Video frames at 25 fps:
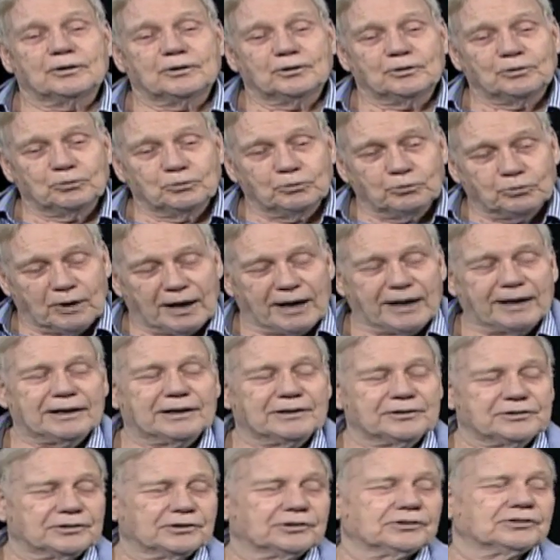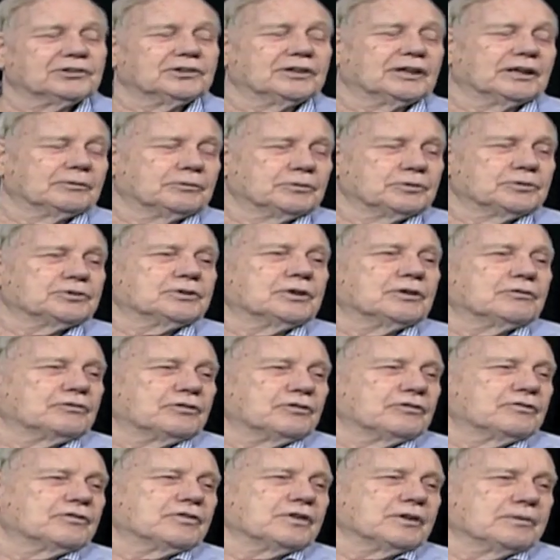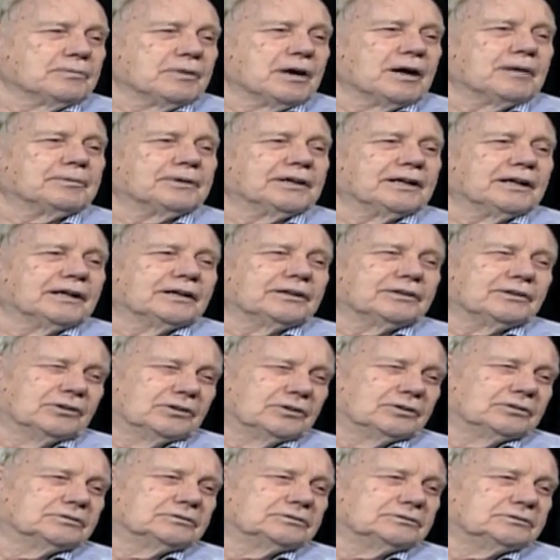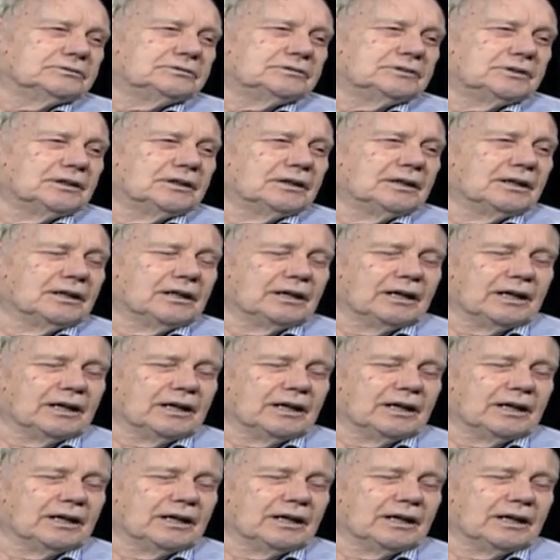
who ran in 68 was different from the Bobby I knew. Mm-hmm.